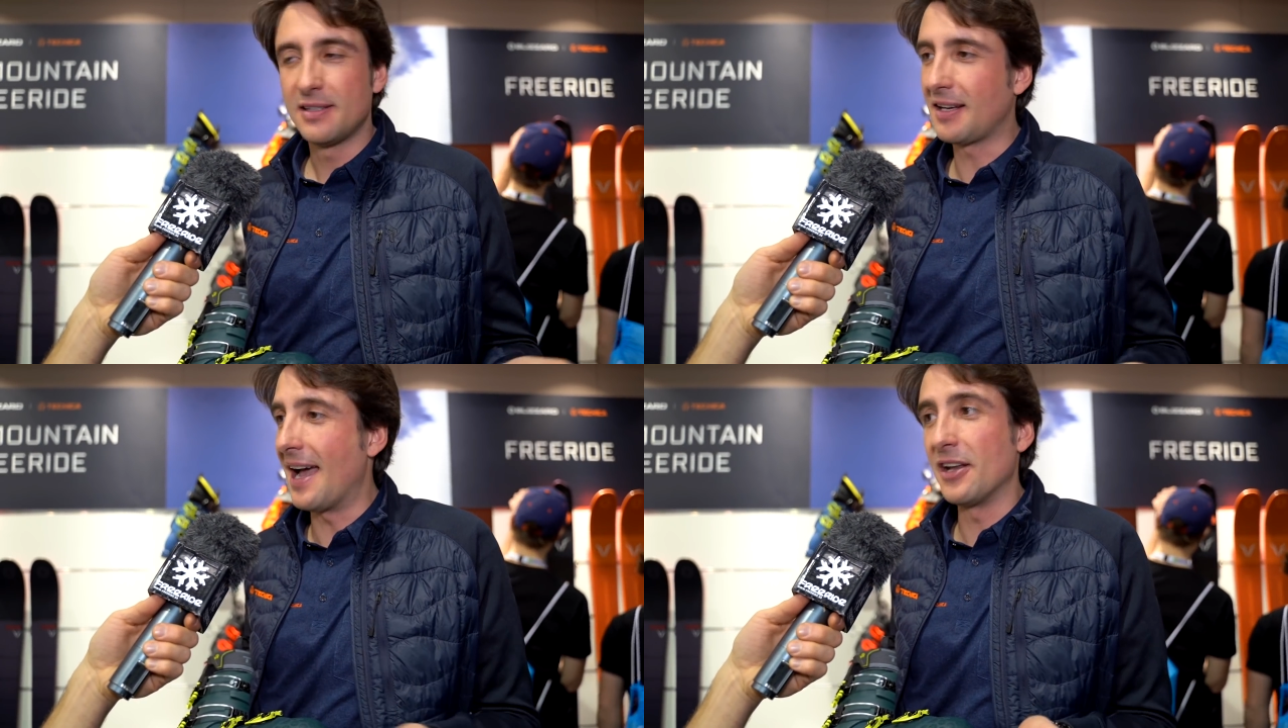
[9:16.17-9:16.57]

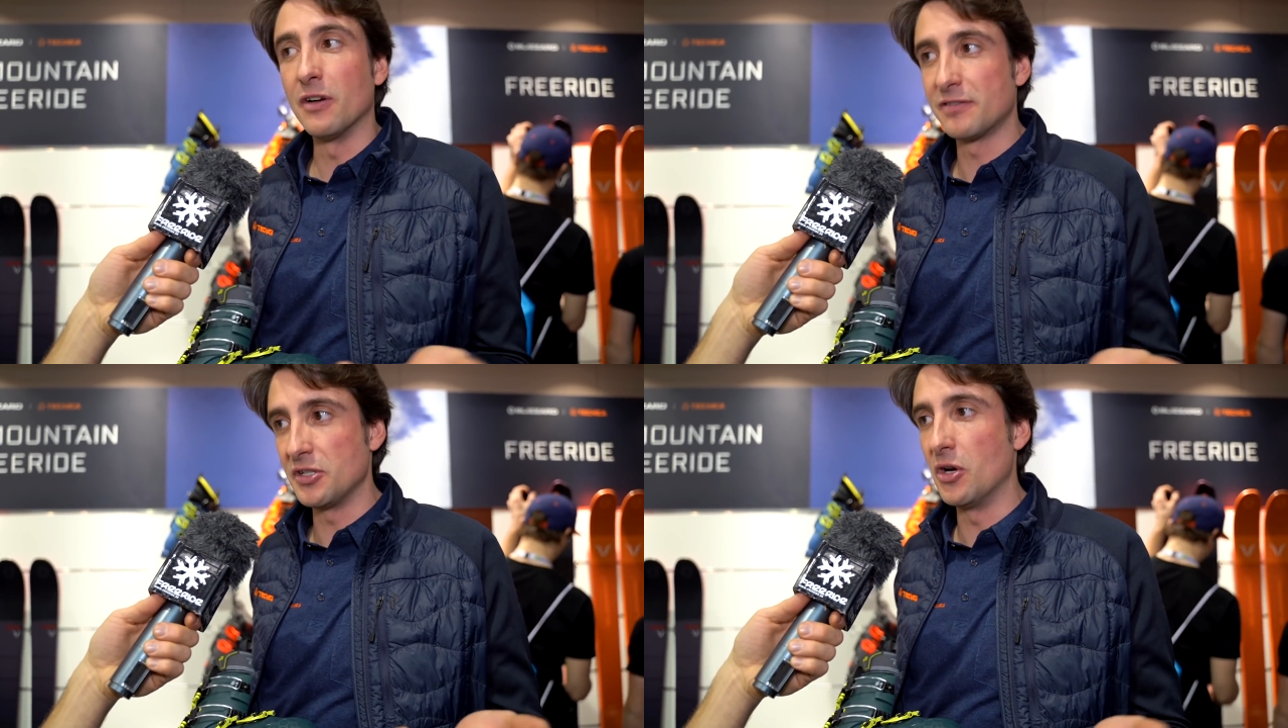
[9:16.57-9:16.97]
kind
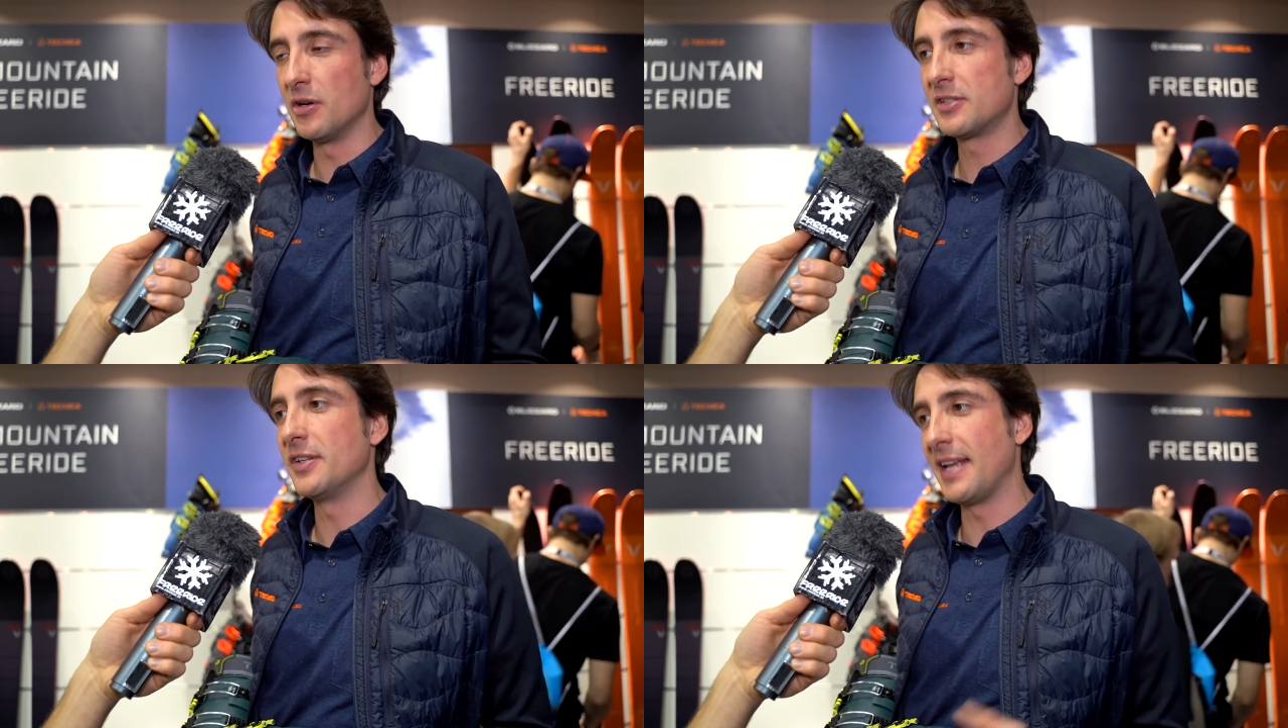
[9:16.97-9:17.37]
of
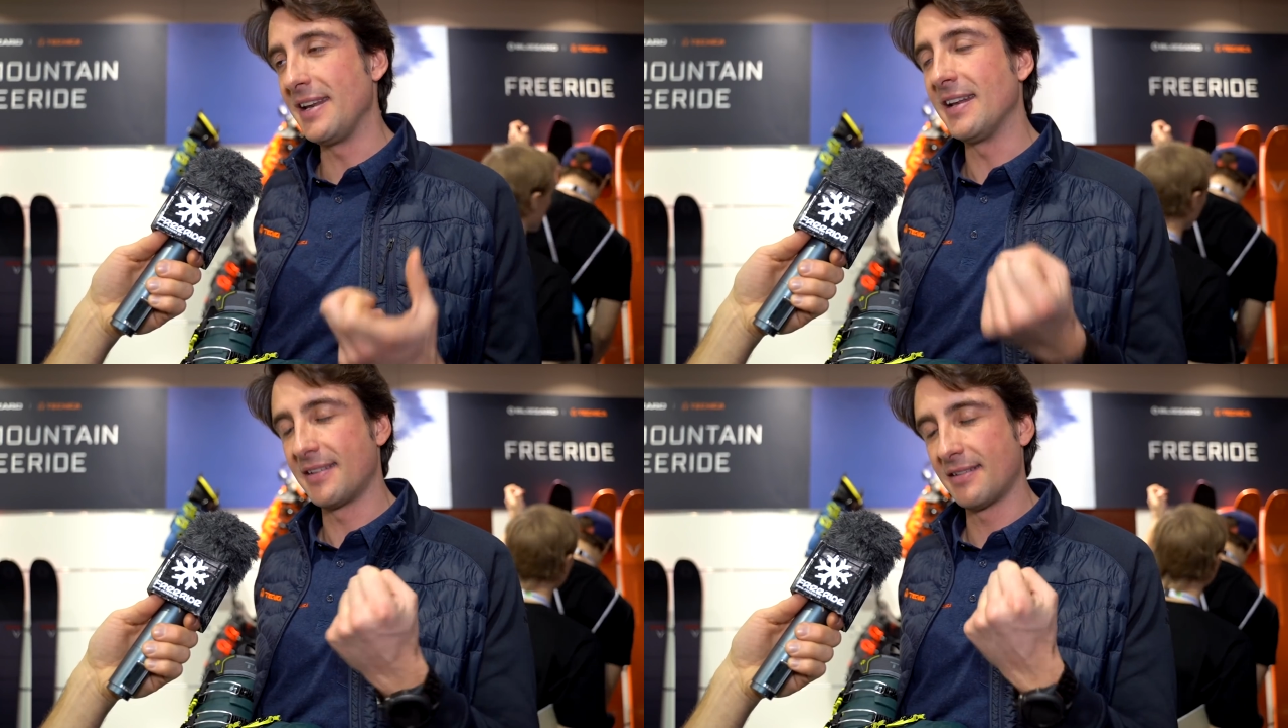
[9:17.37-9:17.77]
snow, so they
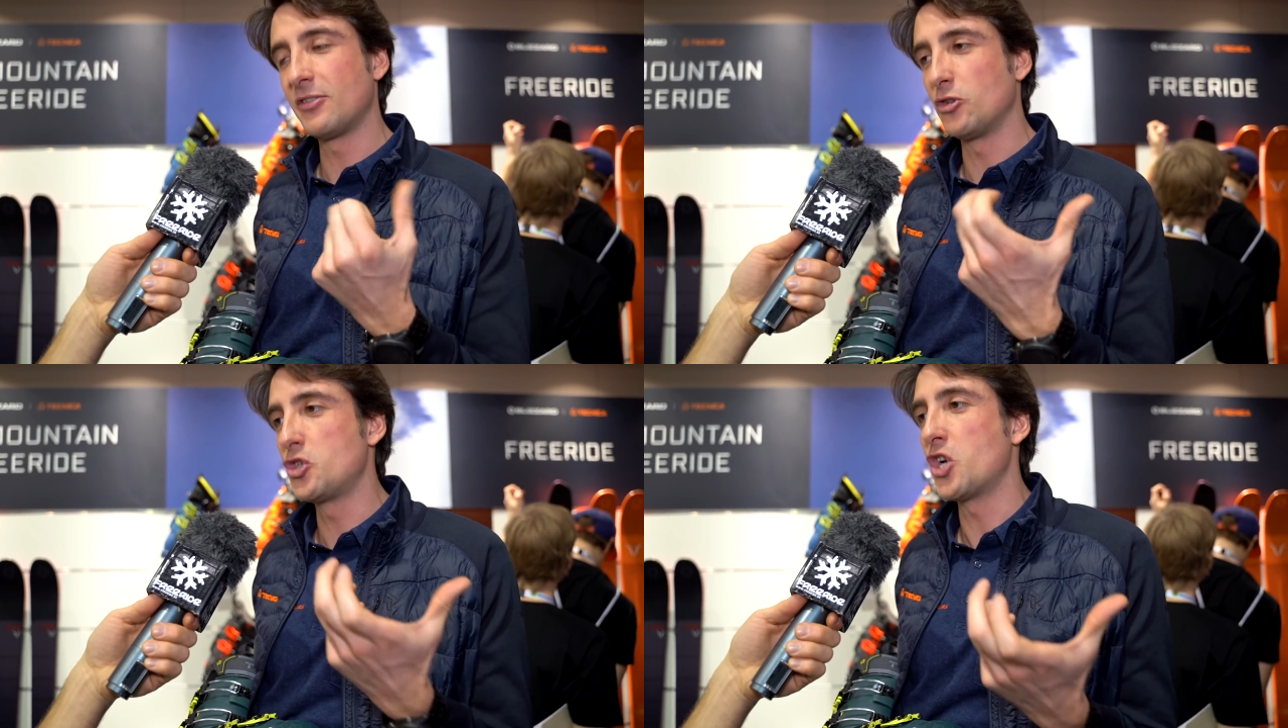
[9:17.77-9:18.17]
need
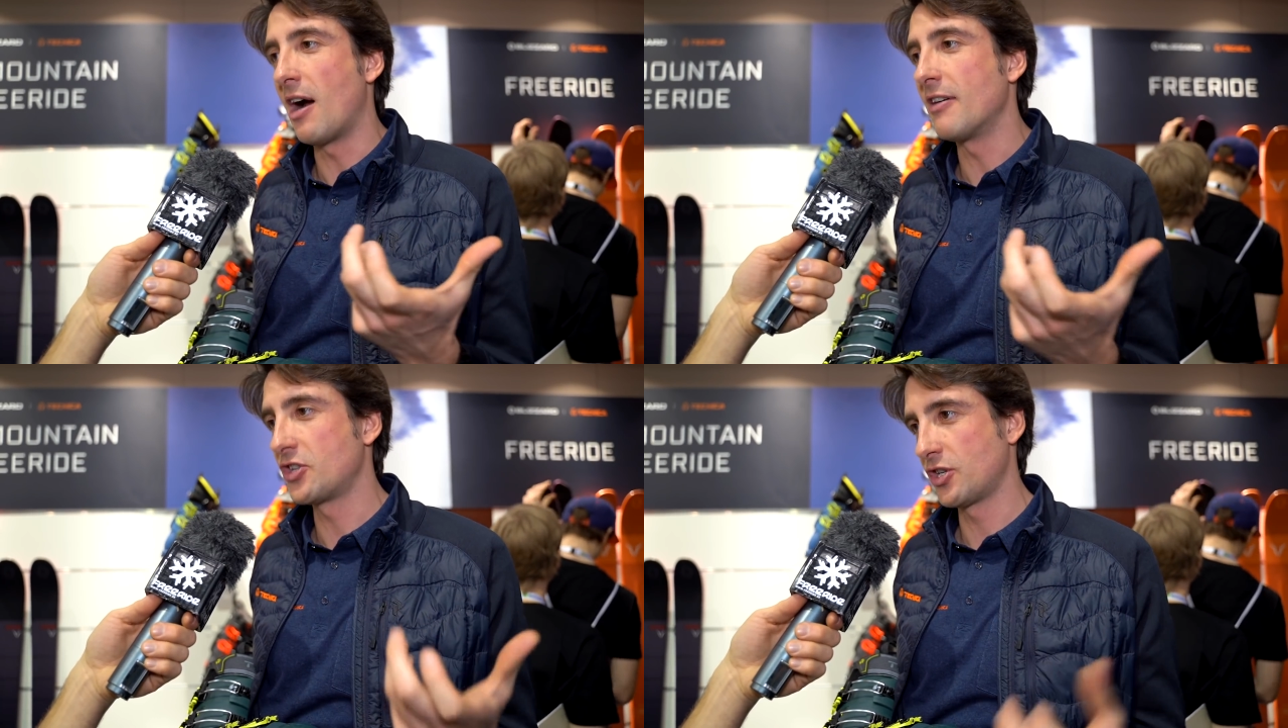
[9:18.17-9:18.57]
to
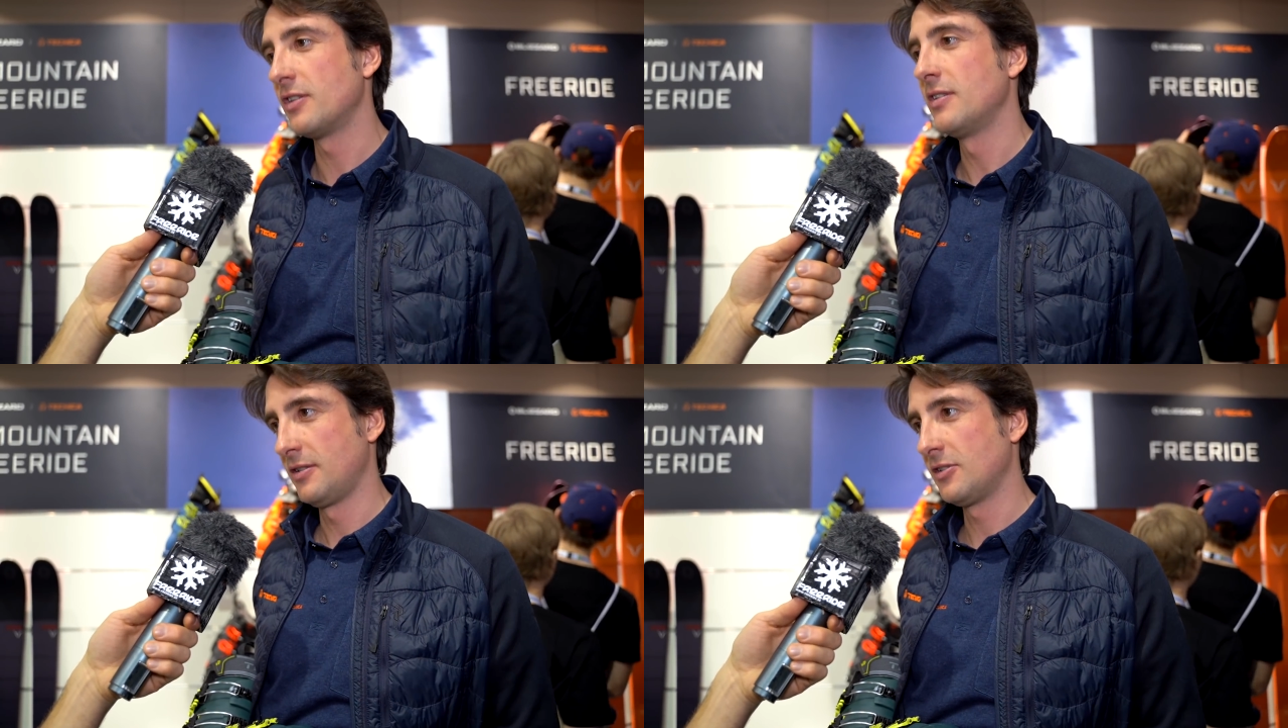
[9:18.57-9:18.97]
charge.
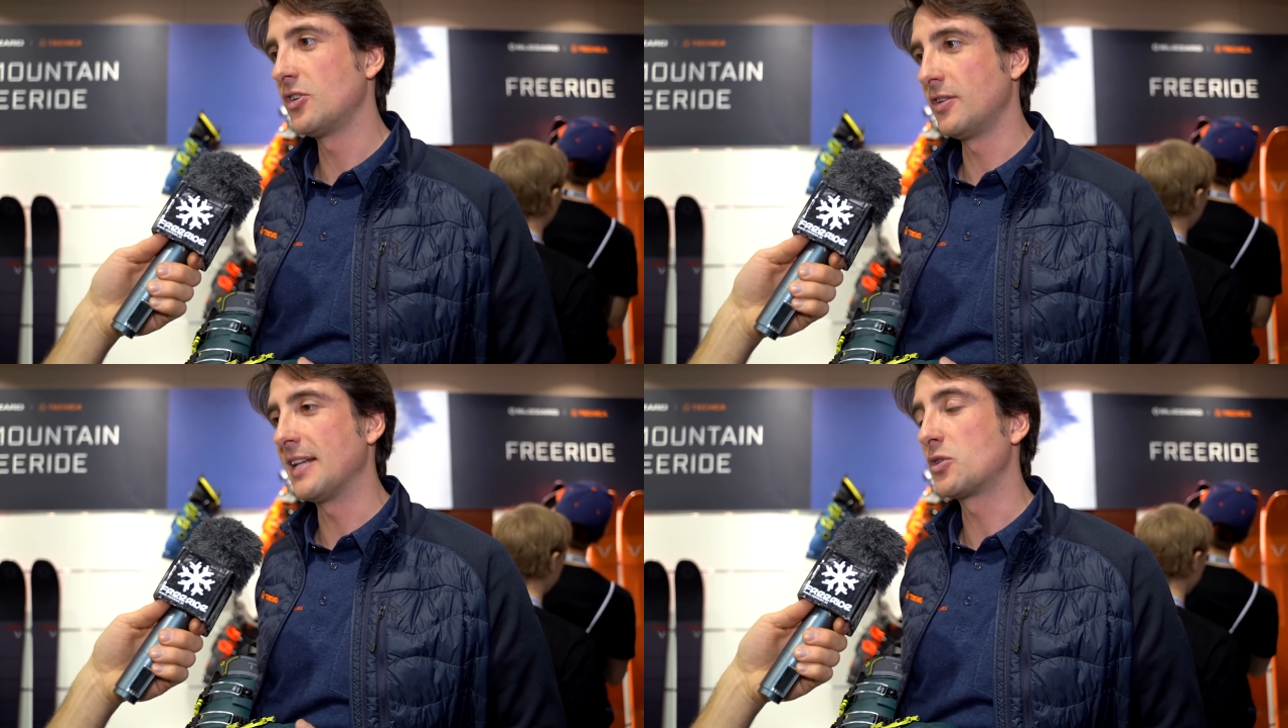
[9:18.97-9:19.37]

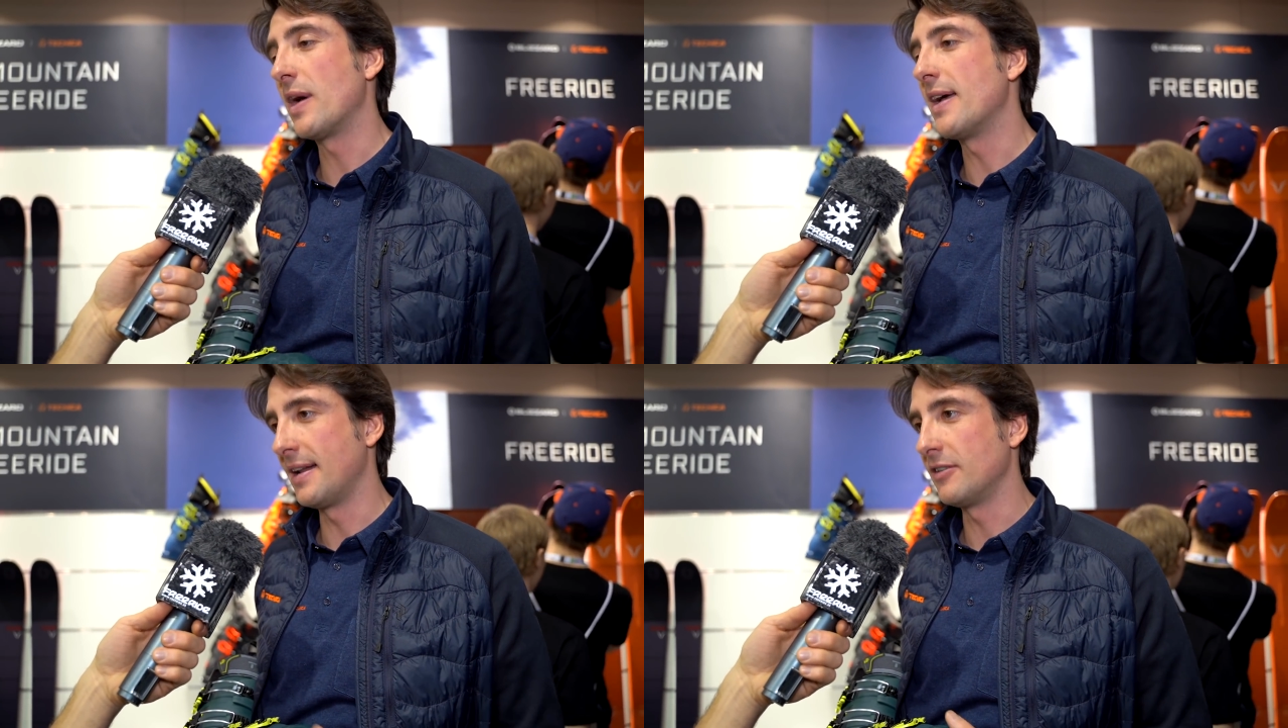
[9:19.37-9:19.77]
So that's
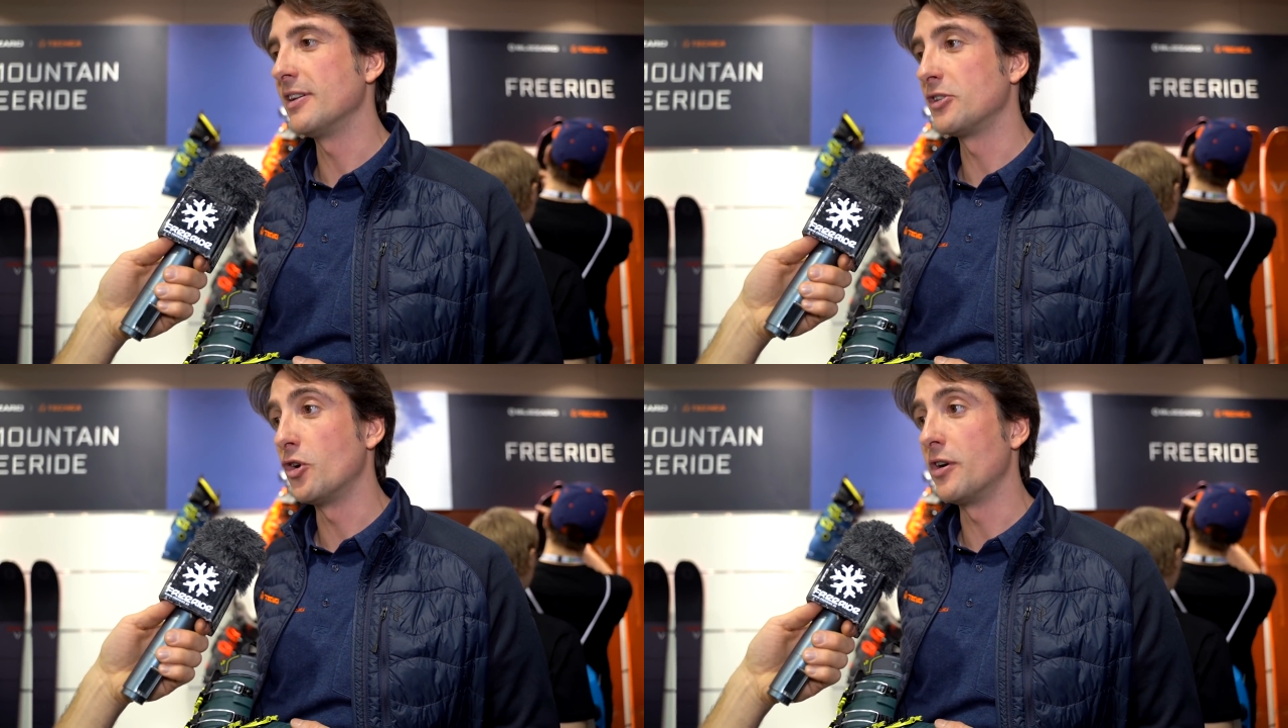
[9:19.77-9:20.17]
why
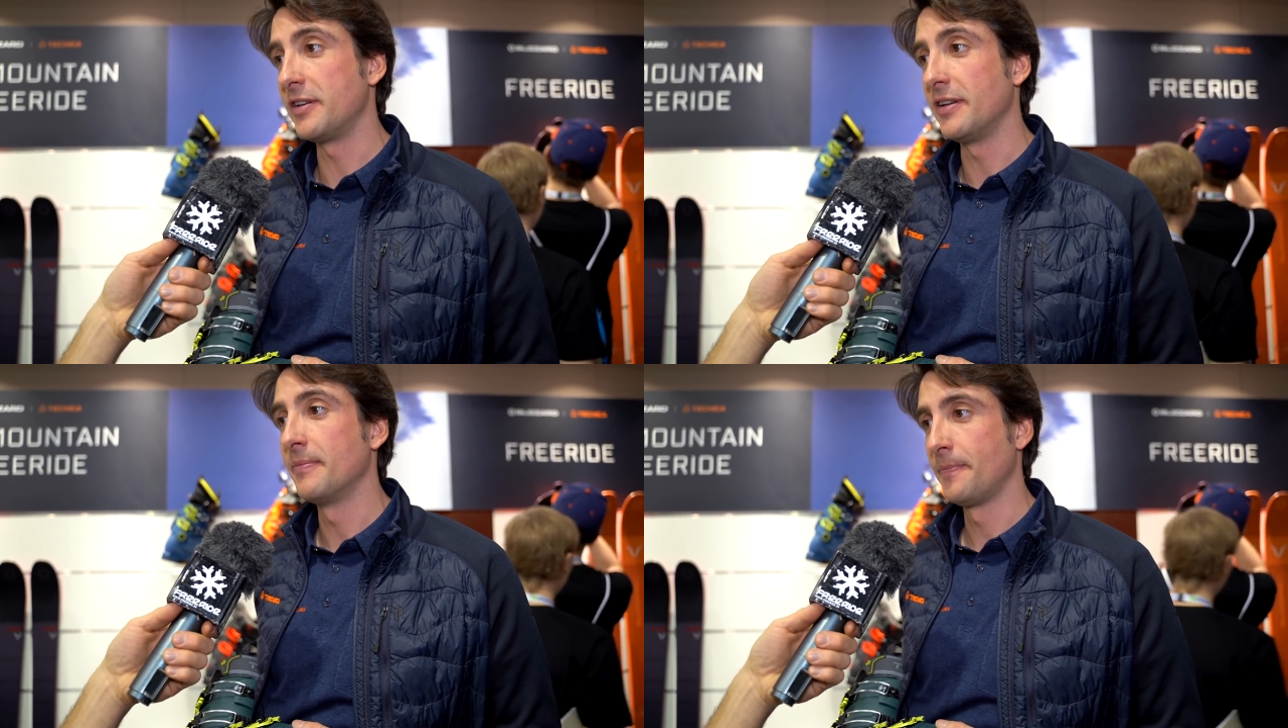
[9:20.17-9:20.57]
130.